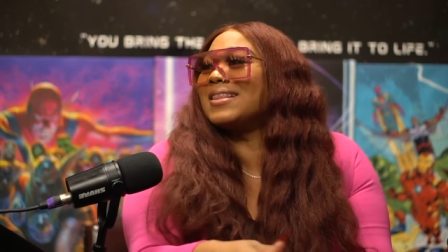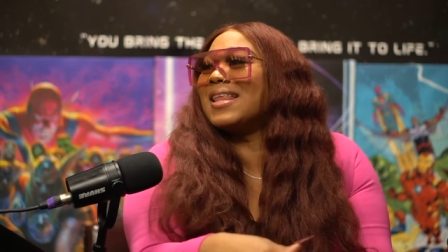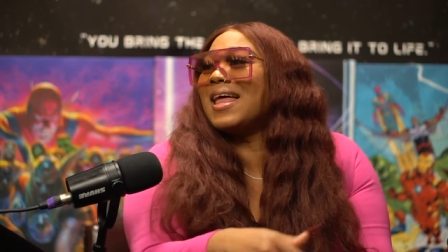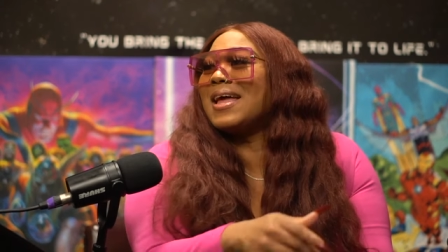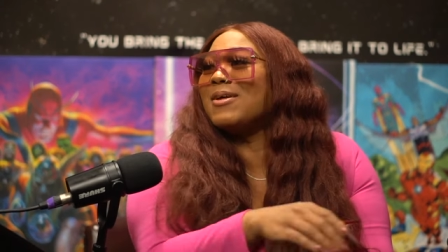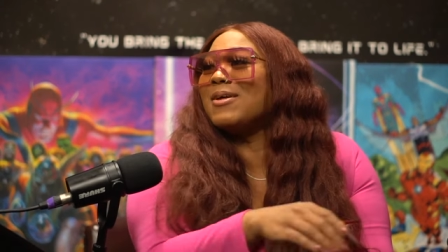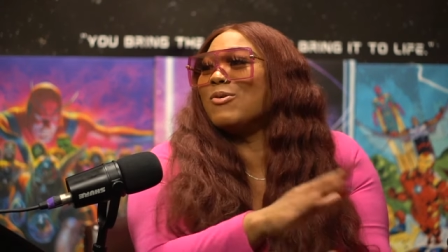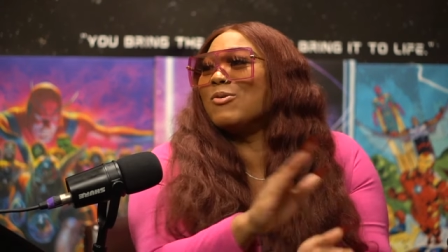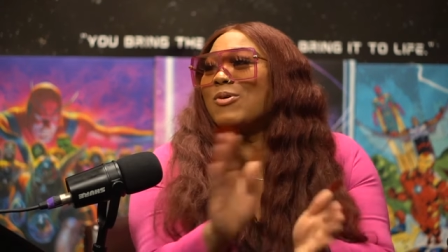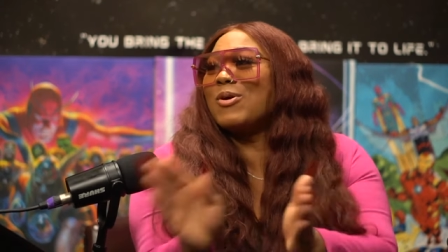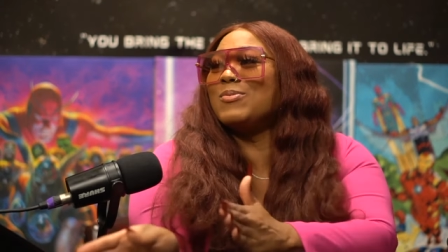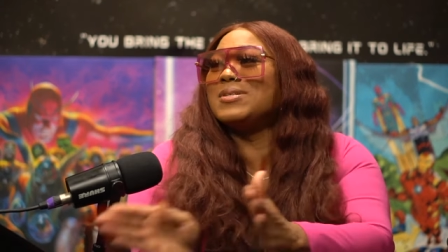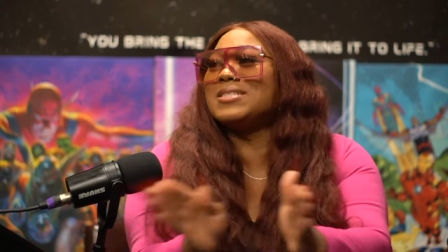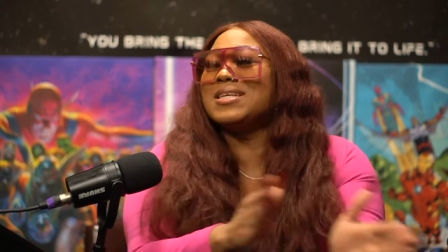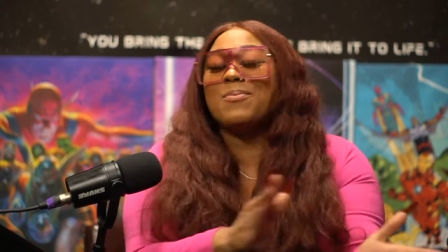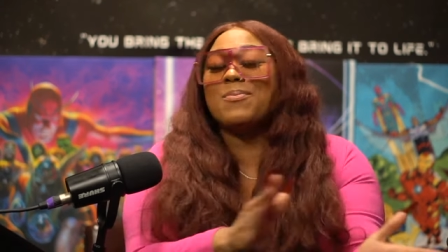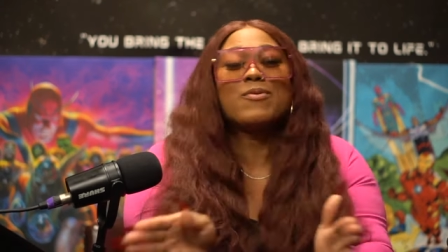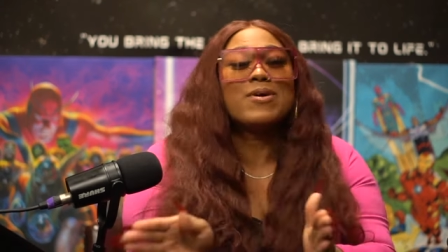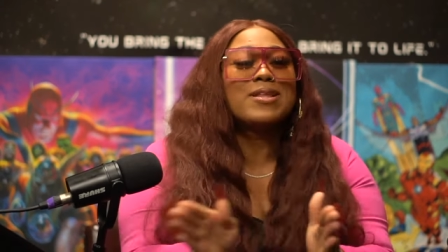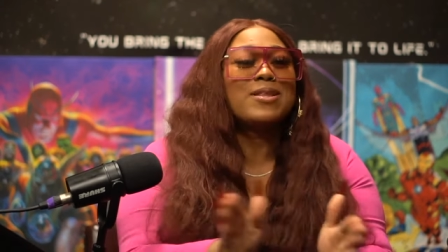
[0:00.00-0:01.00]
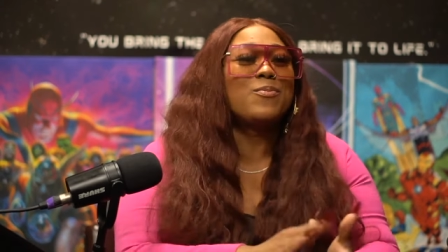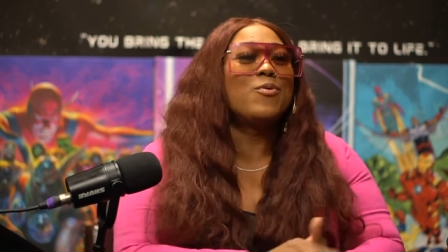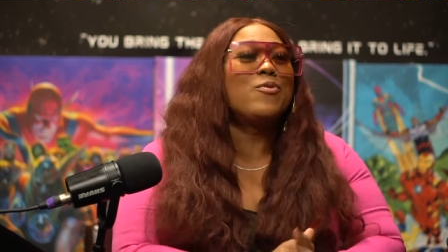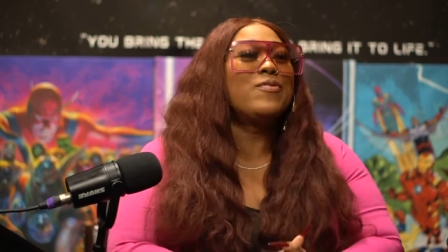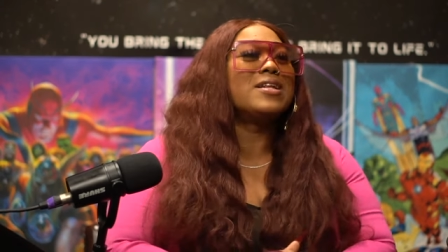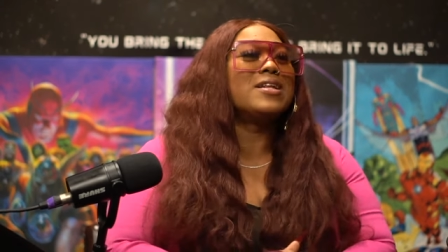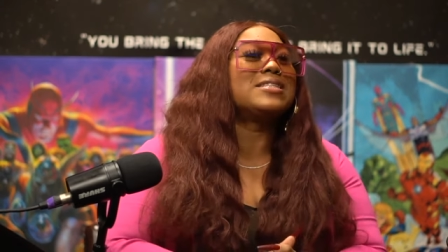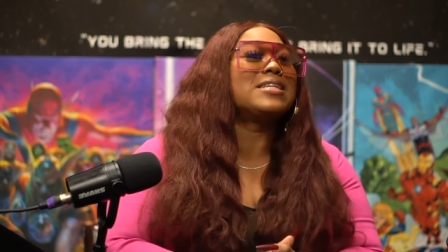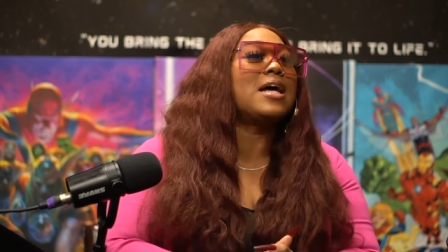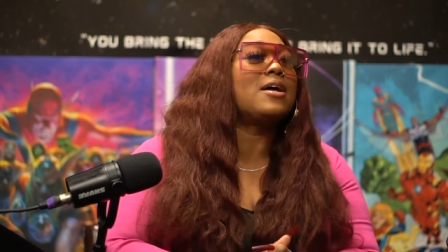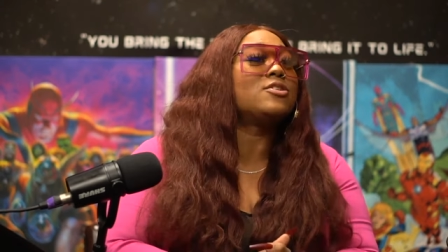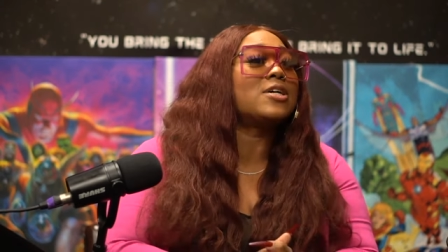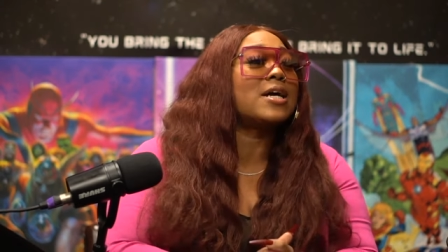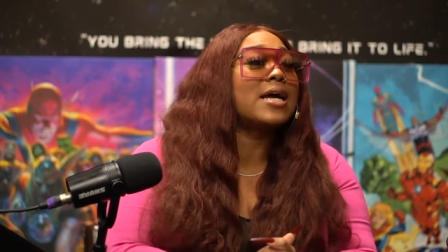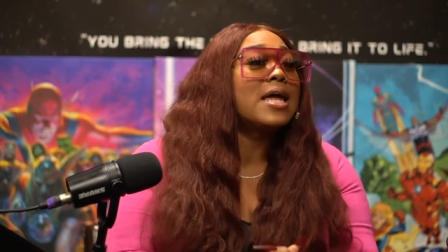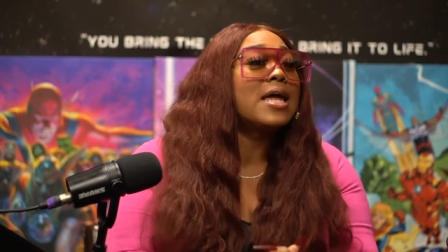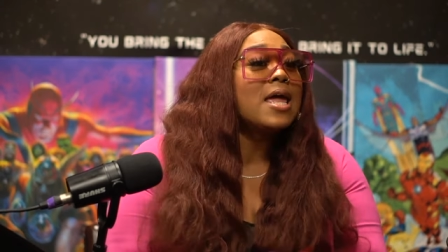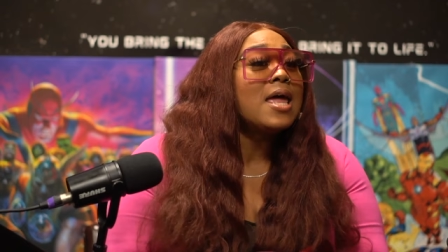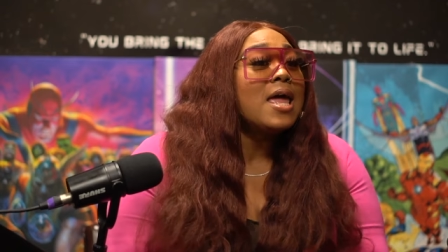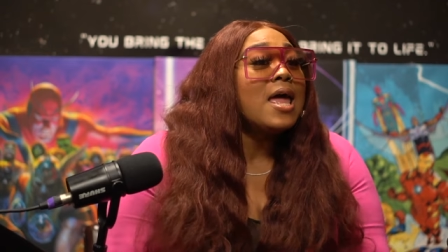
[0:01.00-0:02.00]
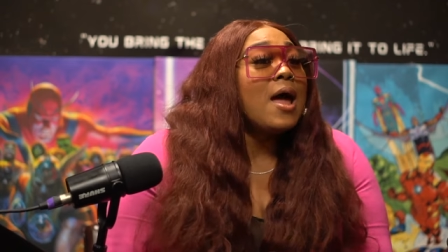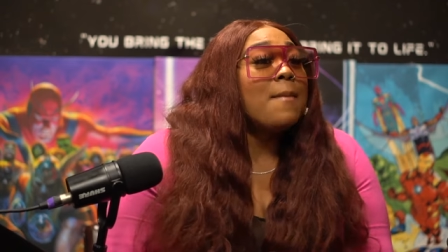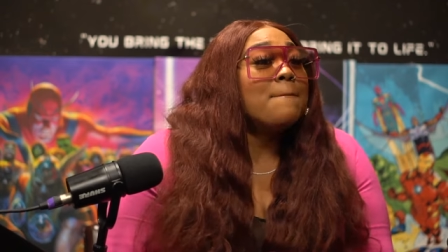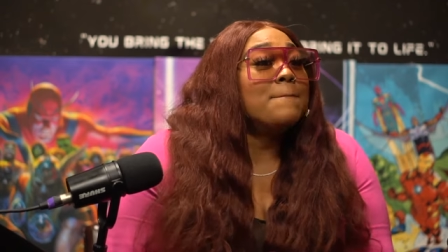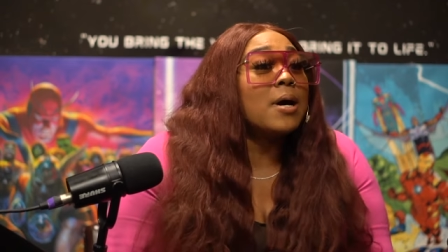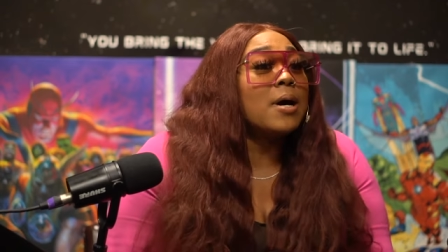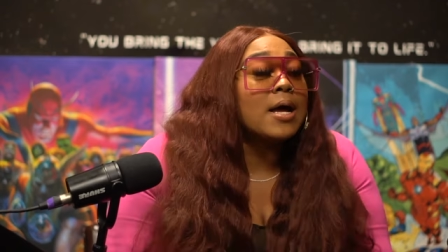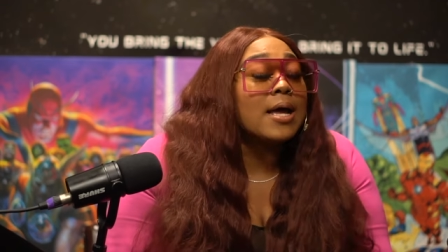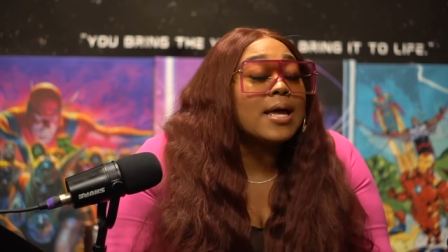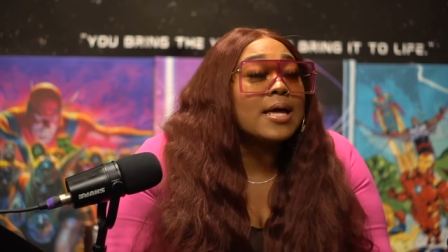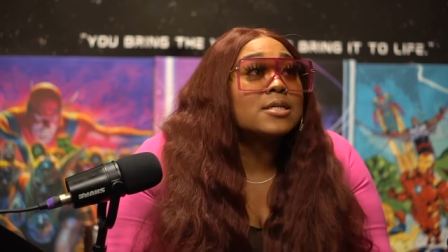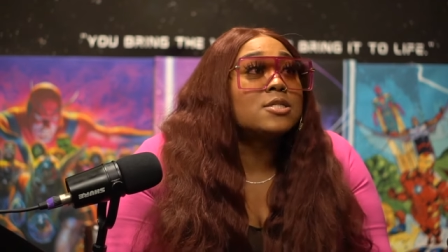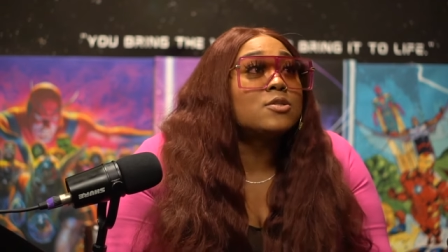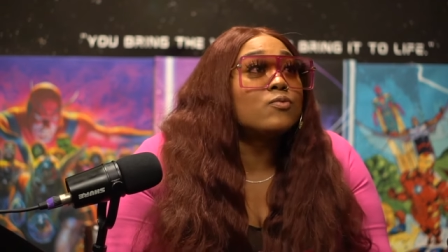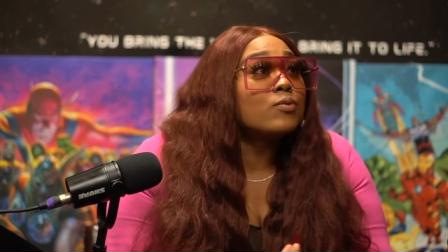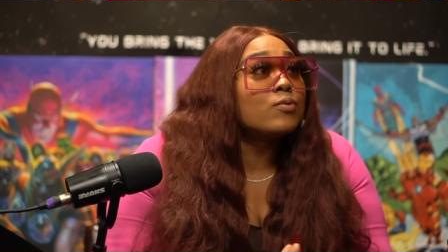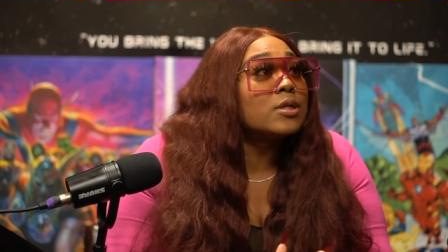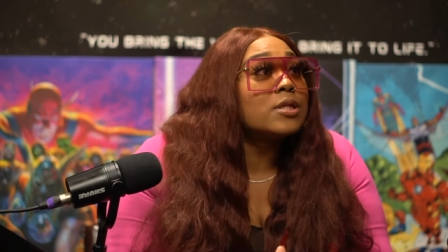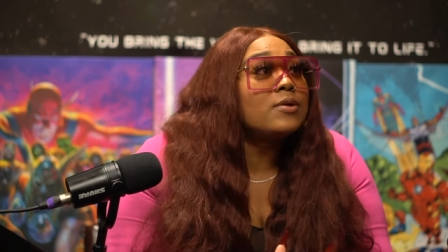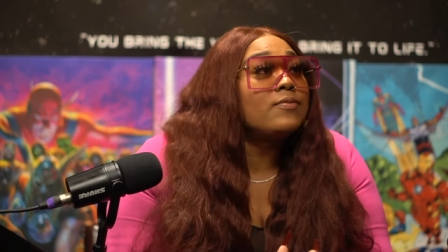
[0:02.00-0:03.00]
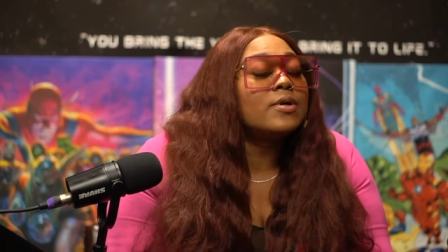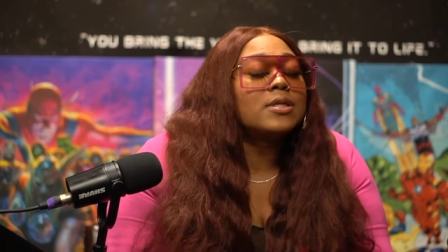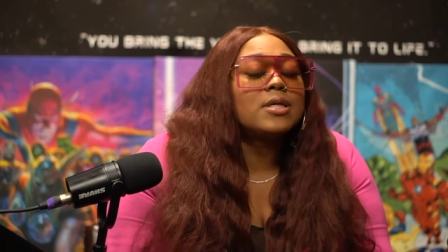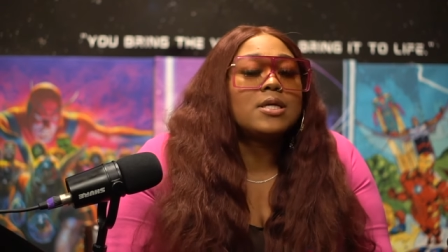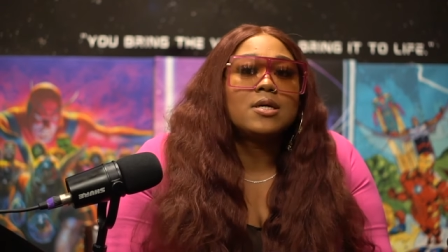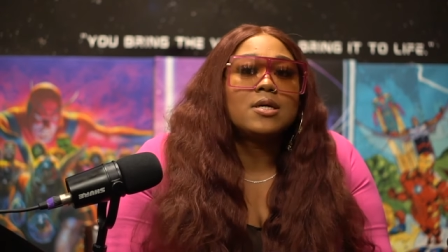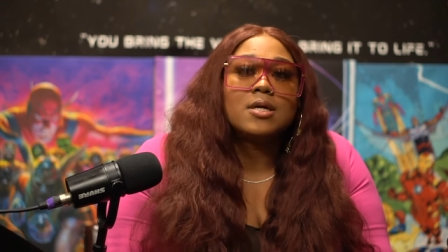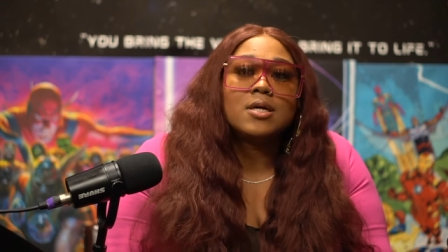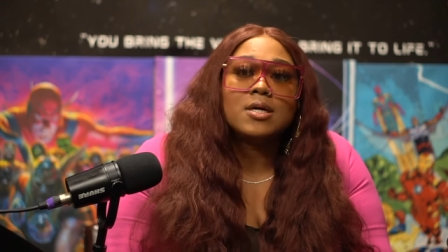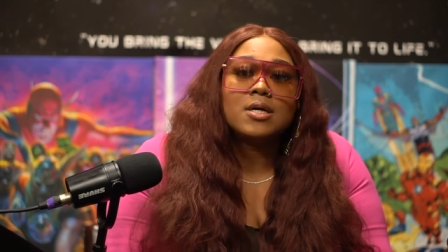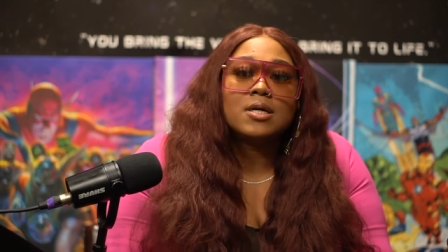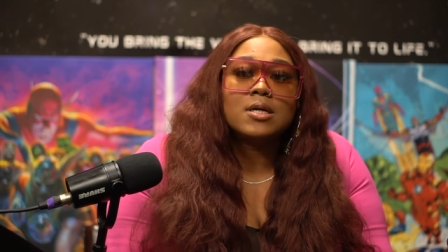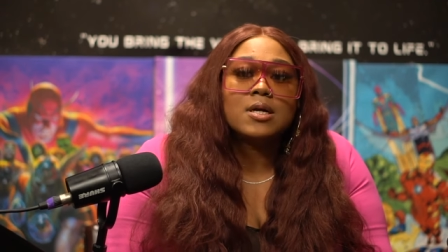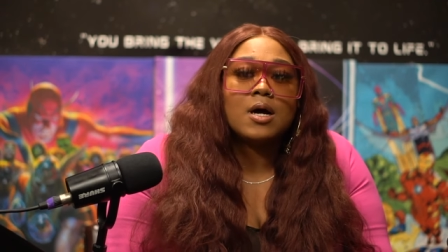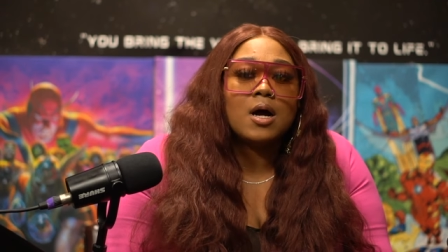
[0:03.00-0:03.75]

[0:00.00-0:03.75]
Like, mm. could we mm. separate the movie and the soundtrack? Uh. But it's really, really good.